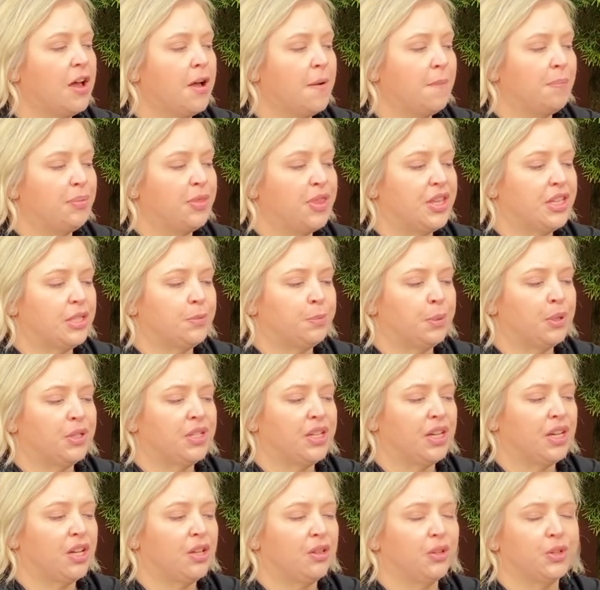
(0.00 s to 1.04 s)
This
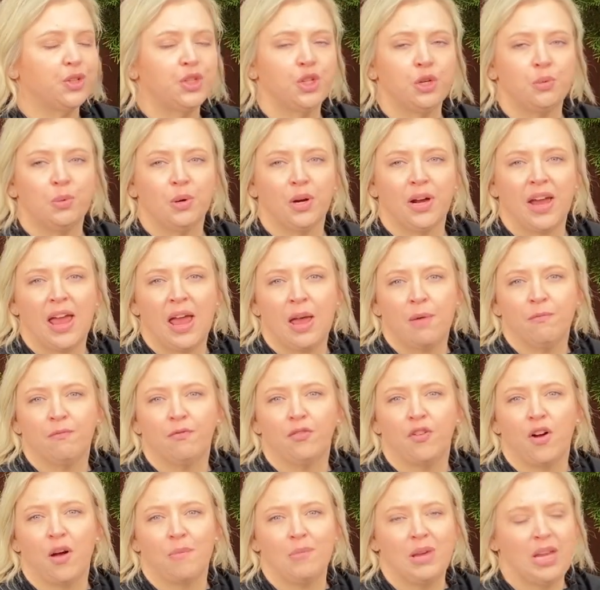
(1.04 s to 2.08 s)
particular tuber came
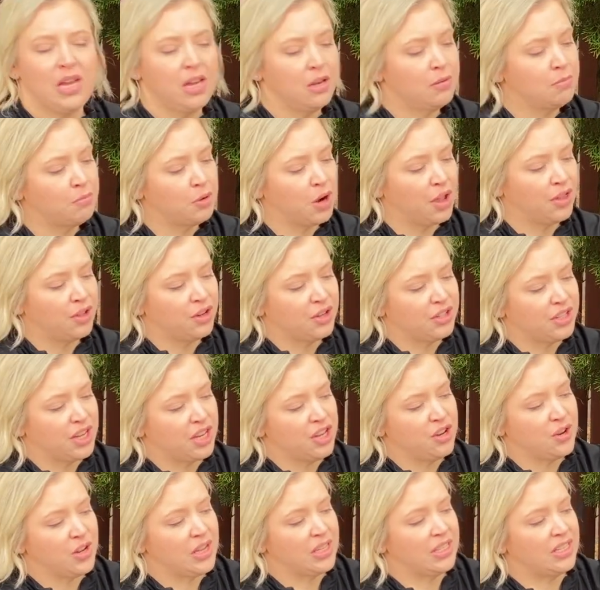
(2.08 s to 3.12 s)
from Eden Brothers, and
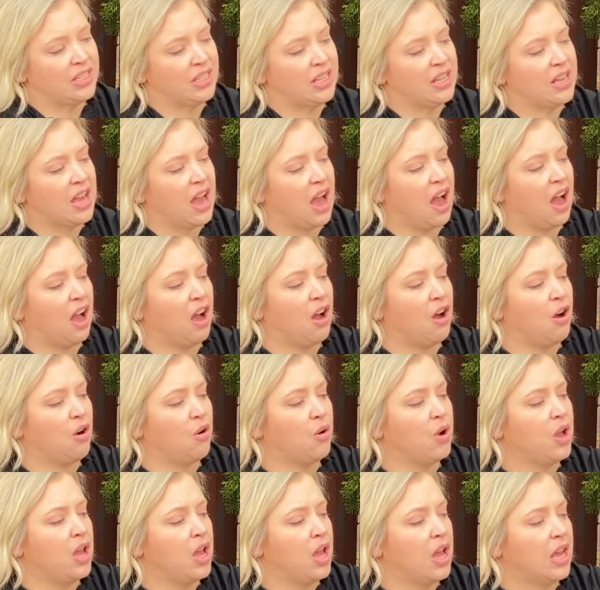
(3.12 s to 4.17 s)
you can see
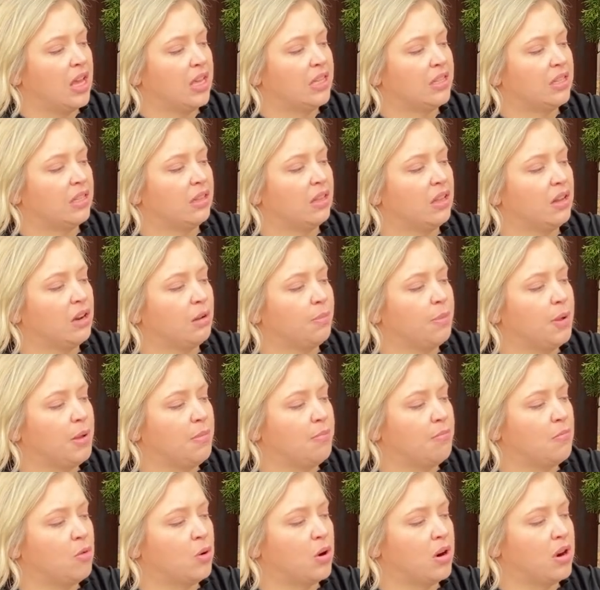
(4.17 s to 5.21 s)
how it's a little bit
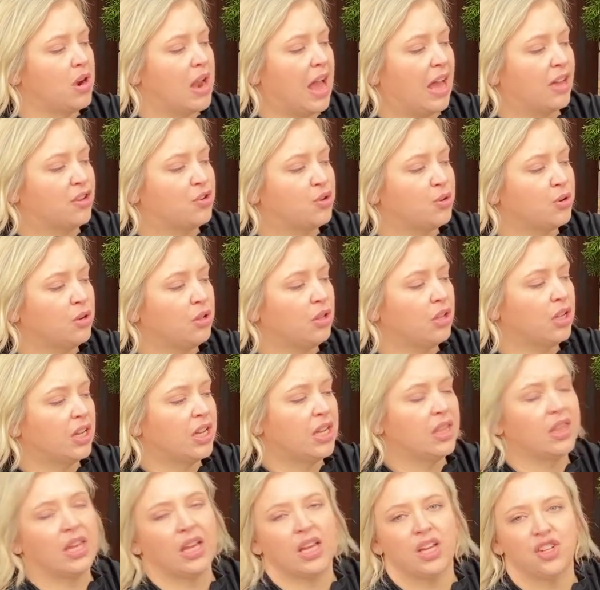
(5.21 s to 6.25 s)
more natural
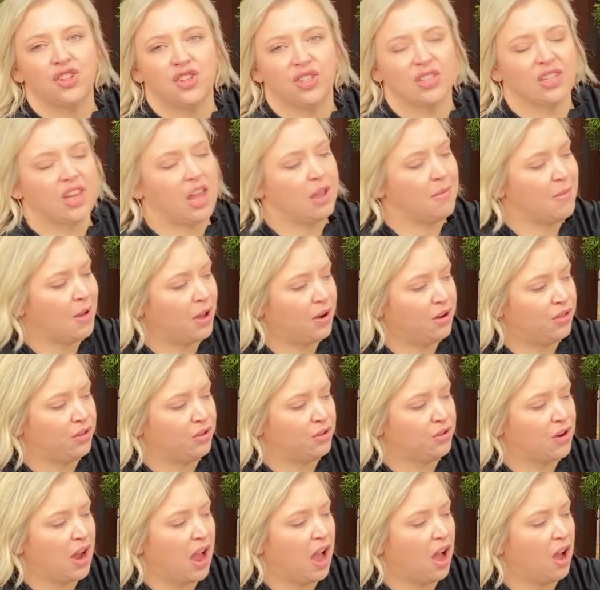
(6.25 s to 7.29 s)
looking, like it just came out of the
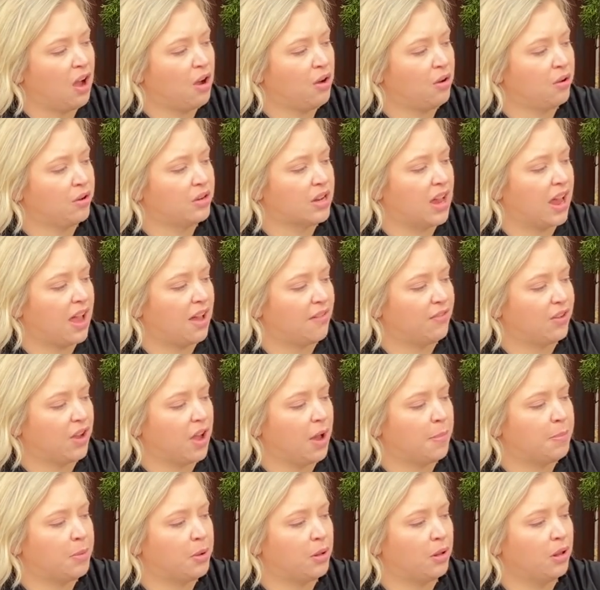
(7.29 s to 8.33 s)
ground. I have a
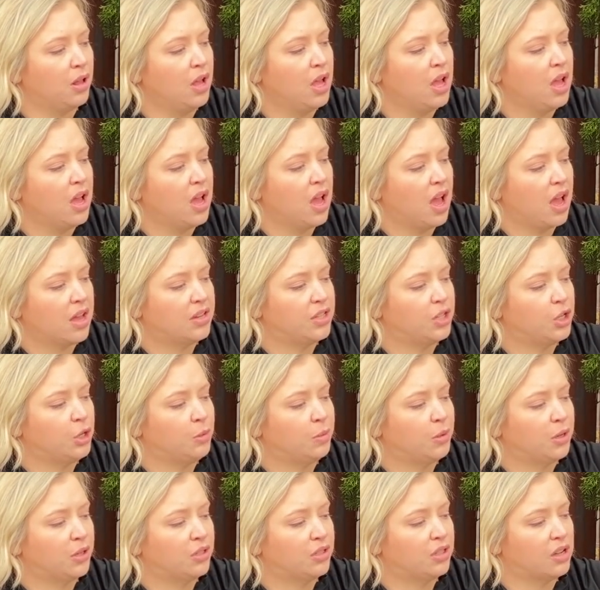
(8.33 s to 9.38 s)
couple
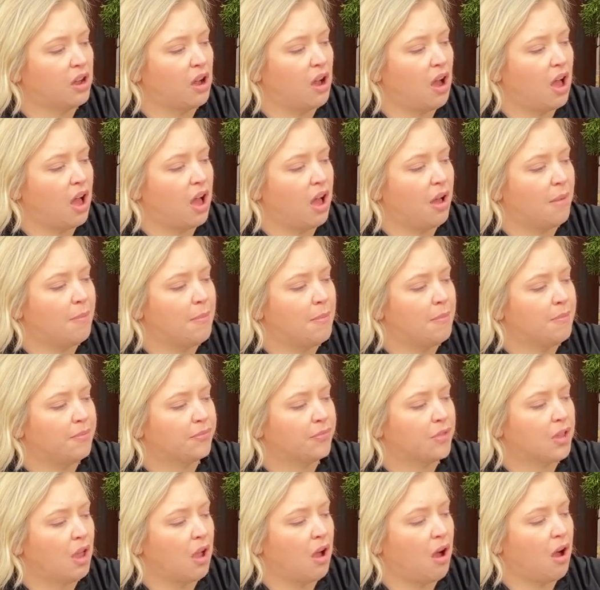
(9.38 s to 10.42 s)
tubers
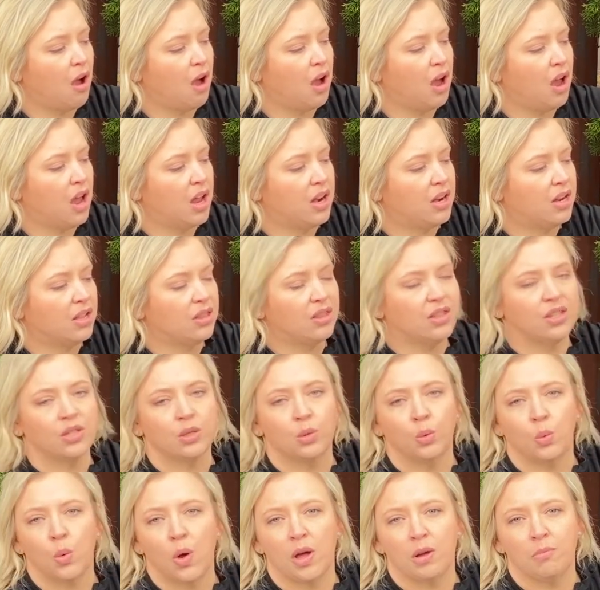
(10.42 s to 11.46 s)
on
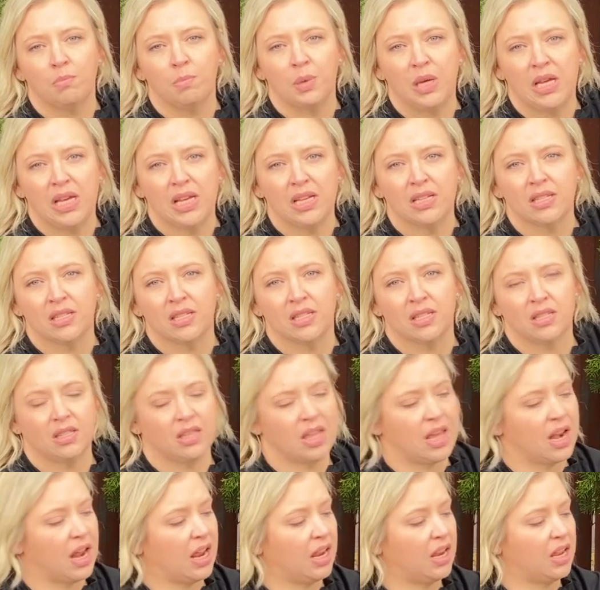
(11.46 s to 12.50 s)
this one piece
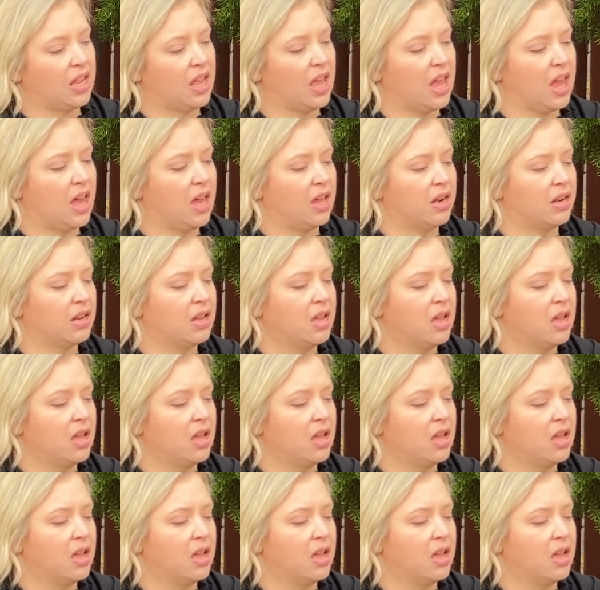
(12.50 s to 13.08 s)
that I can